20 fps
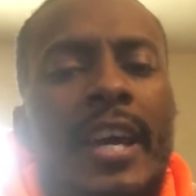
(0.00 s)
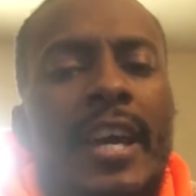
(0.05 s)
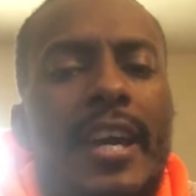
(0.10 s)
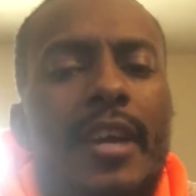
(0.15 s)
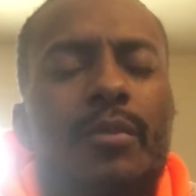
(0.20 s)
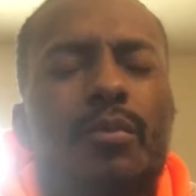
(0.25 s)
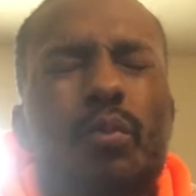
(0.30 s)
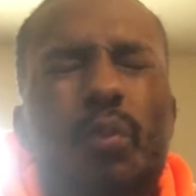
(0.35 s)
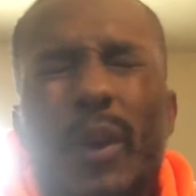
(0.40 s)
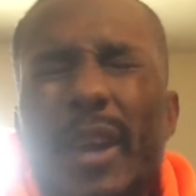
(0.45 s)

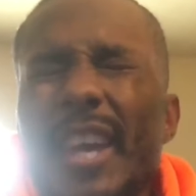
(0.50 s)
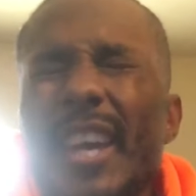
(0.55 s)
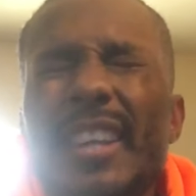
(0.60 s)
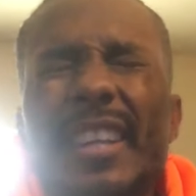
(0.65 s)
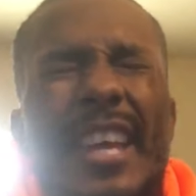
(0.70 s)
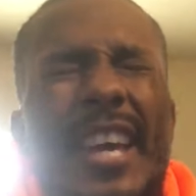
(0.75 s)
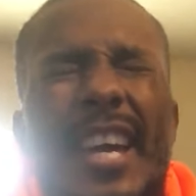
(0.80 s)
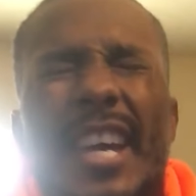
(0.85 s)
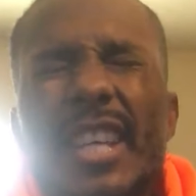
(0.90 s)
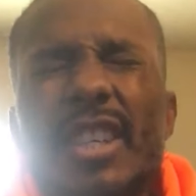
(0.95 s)
in
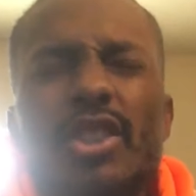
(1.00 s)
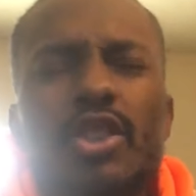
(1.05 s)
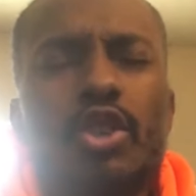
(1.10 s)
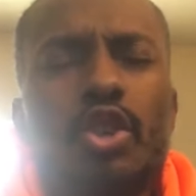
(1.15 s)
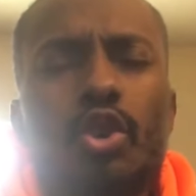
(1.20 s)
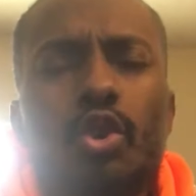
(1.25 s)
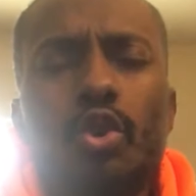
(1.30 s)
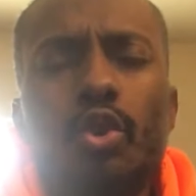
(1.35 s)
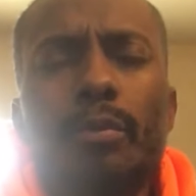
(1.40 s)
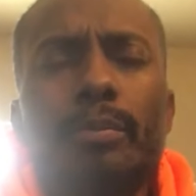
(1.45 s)
weakness
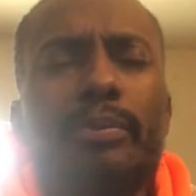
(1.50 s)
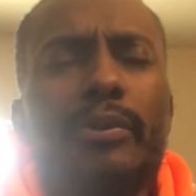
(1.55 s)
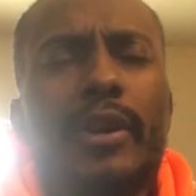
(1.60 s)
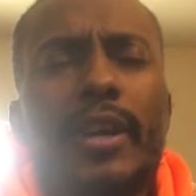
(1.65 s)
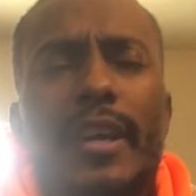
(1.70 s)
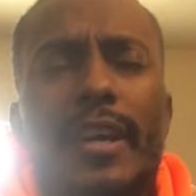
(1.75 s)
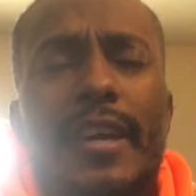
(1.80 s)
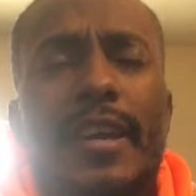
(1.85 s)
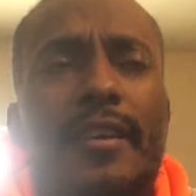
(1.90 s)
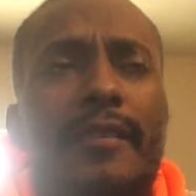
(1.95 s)
you
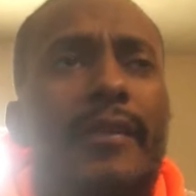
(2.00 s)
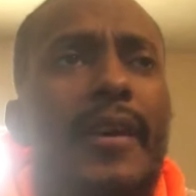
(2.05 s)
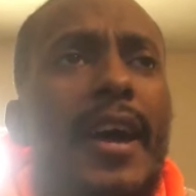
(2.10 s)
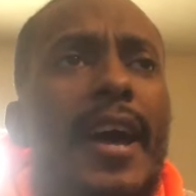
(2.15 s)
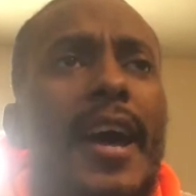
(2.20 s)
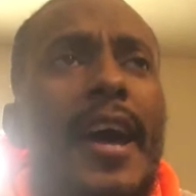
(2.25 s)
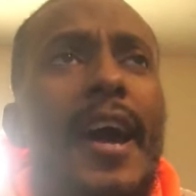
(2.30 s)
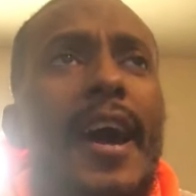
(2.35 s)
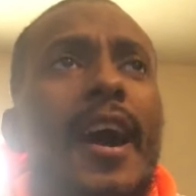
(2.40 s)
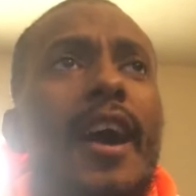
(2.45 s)

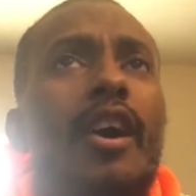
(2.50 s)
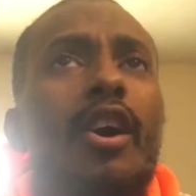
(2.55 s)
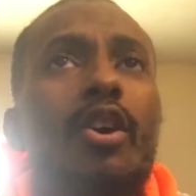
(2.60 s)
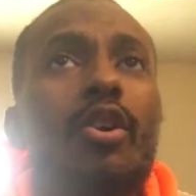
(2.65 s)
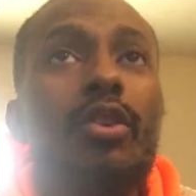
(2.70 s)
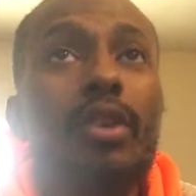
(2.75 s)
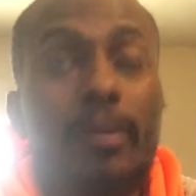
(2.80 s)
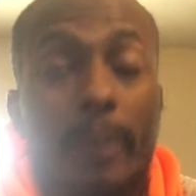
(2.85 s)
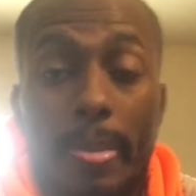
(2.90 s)
prevail.